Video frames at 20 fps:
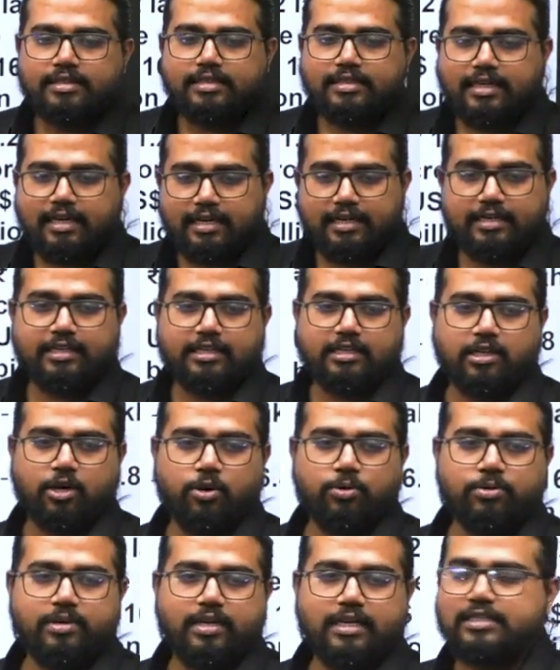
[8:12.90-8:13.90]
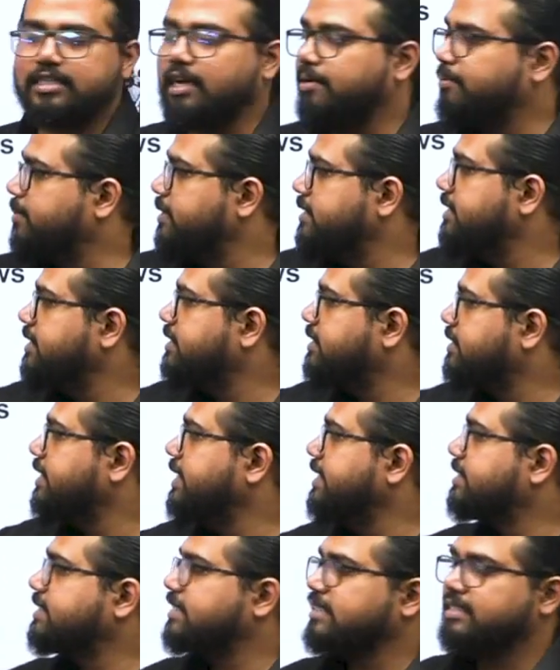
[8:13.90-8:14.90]
current account. Example, the
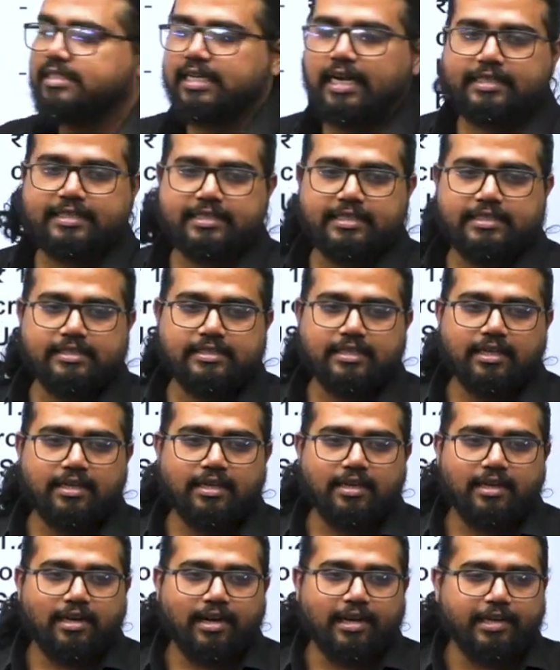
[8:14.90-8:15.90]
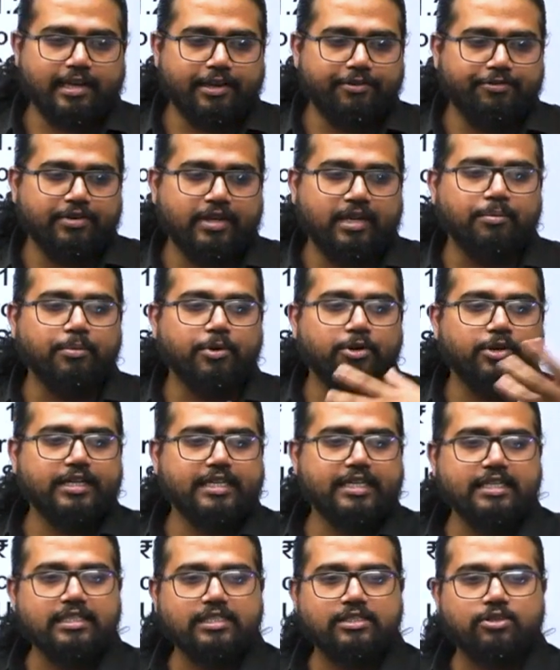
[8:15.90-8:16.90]
trade transactions, like if a
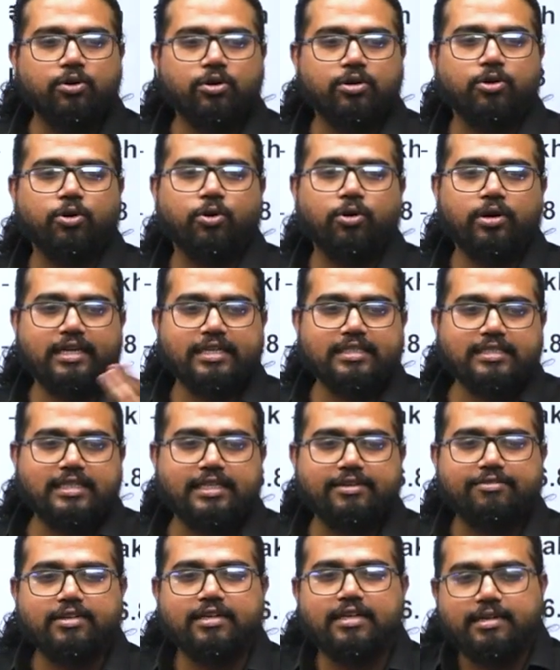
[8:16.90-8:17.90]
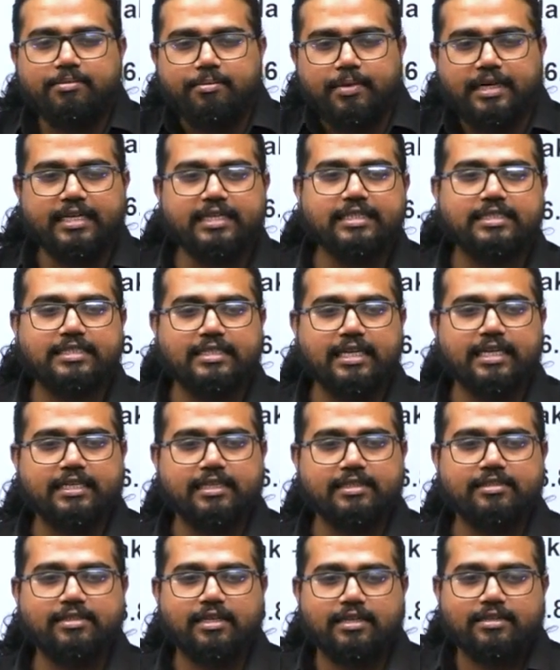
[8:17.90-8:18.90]
commodity is gold is given and money is
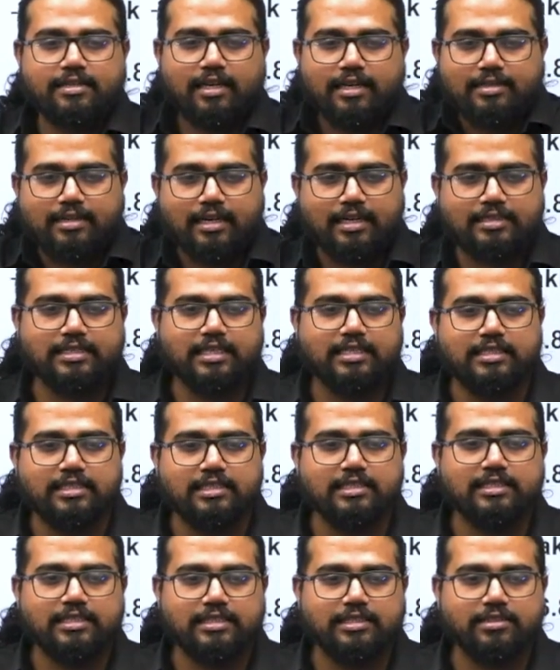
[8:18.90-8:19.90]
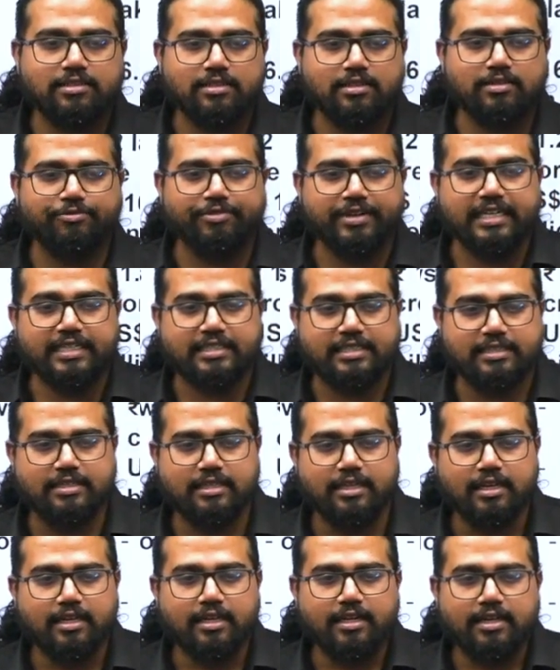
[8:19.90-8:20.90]
taken, then that transaction is finished.
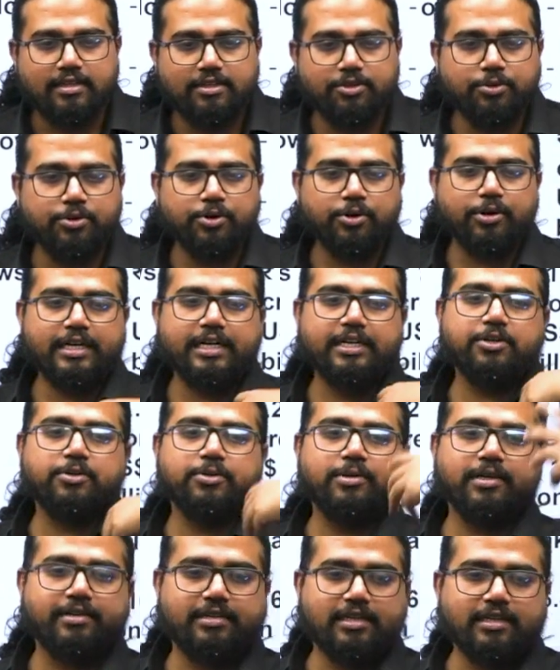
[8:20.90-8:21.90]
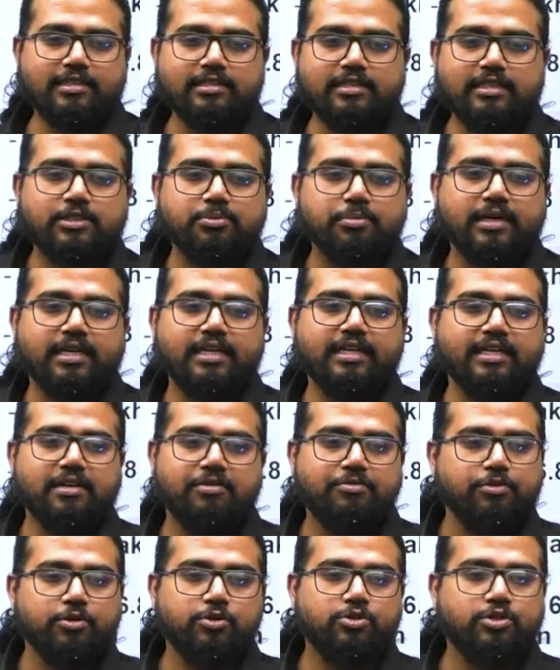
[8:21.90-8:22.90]
You don't need to return this money in
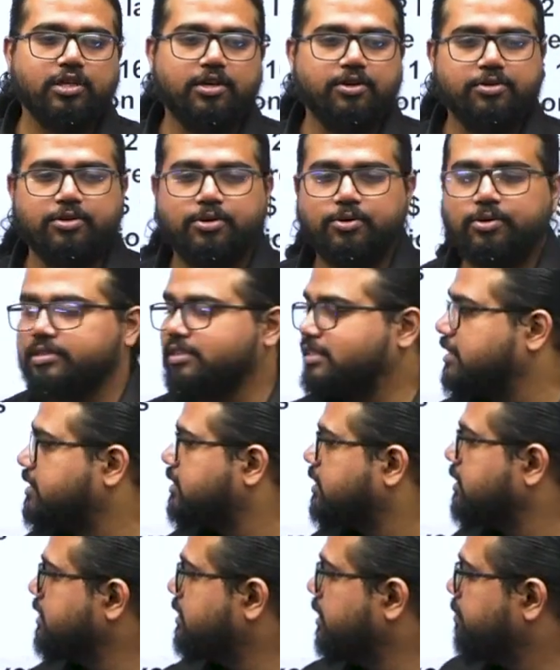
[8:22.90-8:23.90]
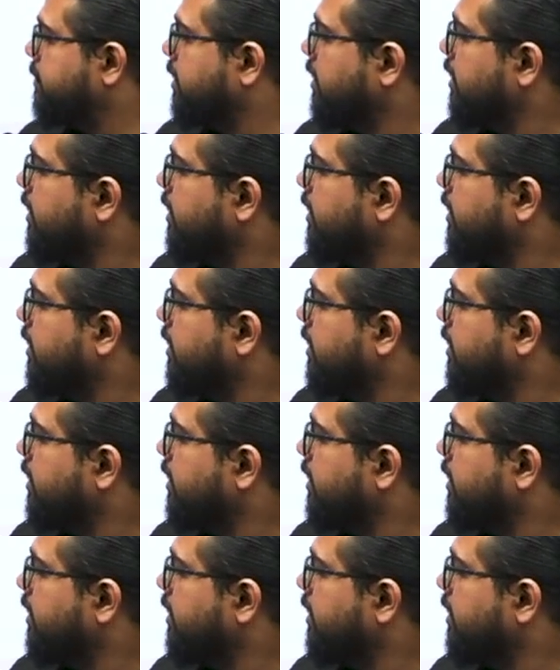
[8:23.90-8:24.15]
future or no such concept.